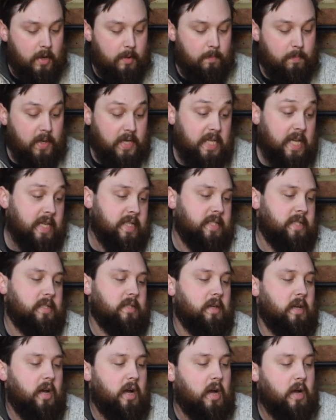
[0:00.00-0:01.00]
But yes,
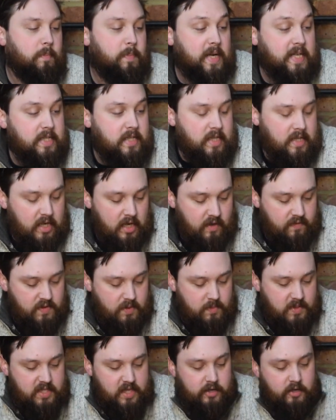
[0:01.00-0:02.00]
back to the gloves
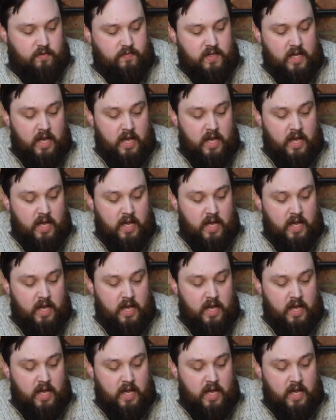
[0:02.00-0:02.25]
themselves.